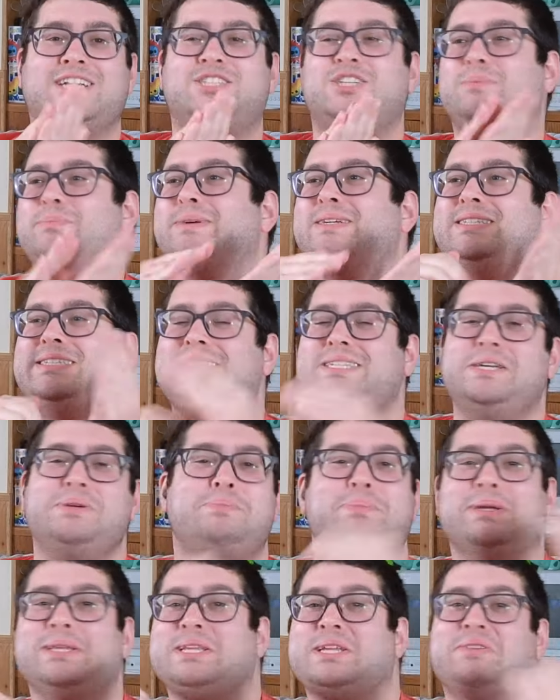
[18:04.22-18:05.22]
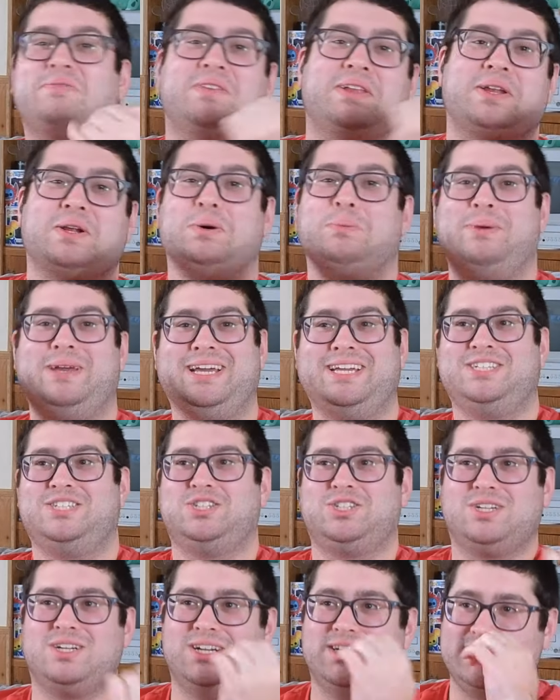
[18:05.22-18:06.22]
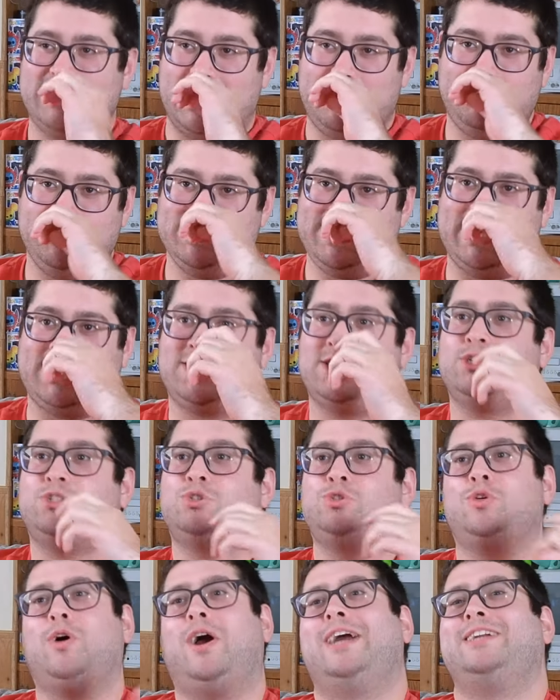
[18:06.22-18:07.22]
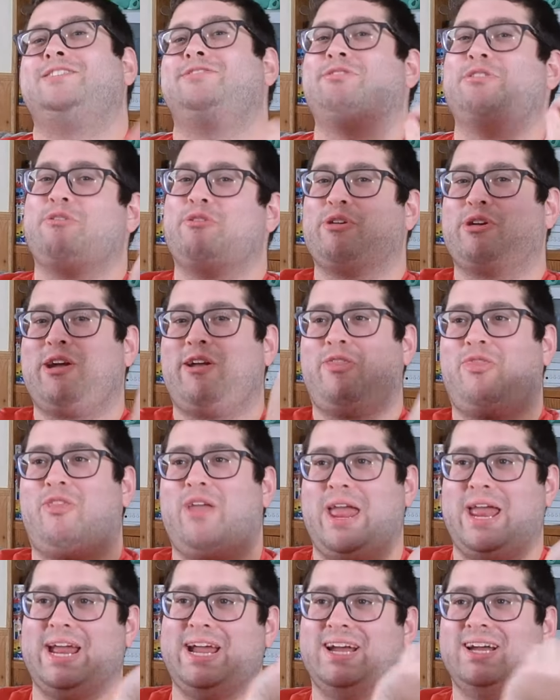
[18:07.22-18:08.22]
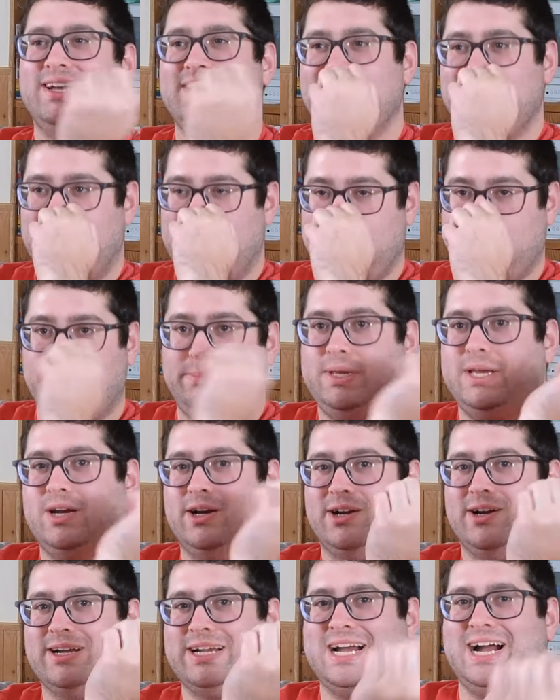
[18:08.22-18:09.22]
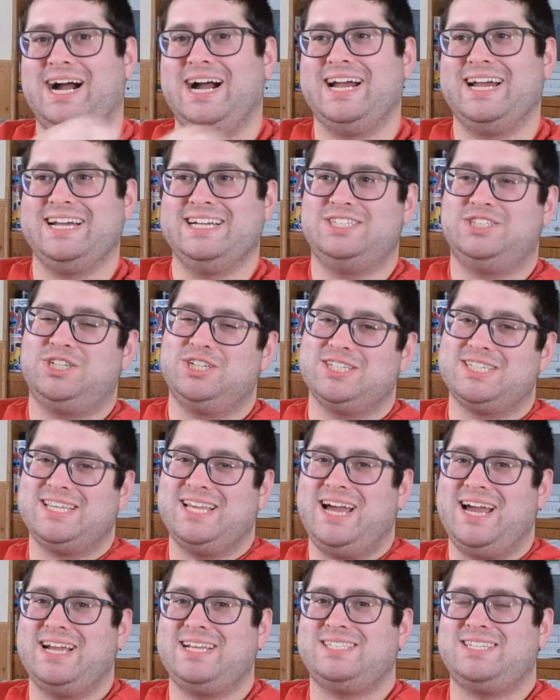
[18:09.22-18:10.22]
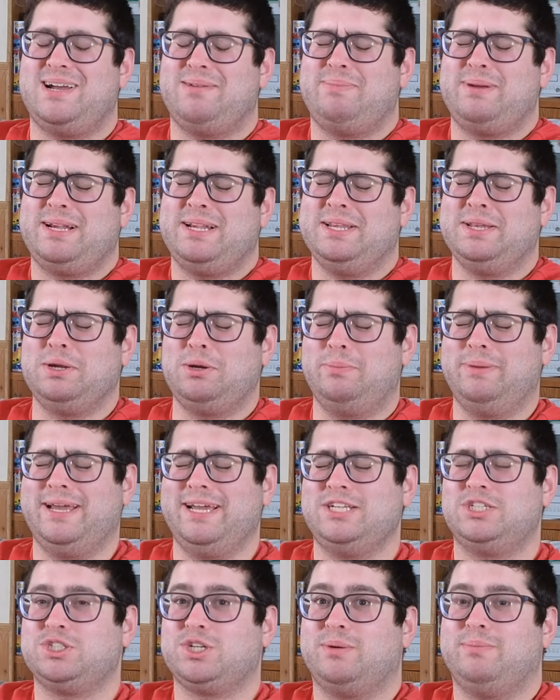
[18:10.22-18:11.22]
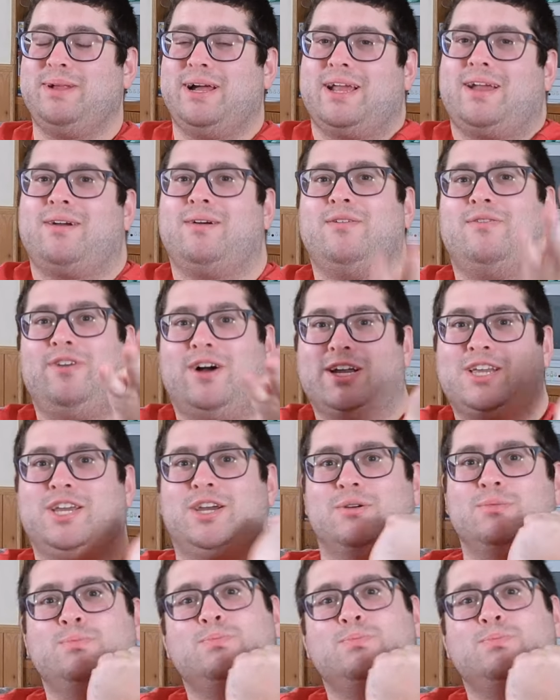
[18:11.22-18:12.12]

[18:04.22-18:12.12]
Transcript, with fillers: a manipulative little bitch. Topper's actually trying to do the good thing and be a good guy, and she's like, stop being a little bitch. I'm like, fuck you.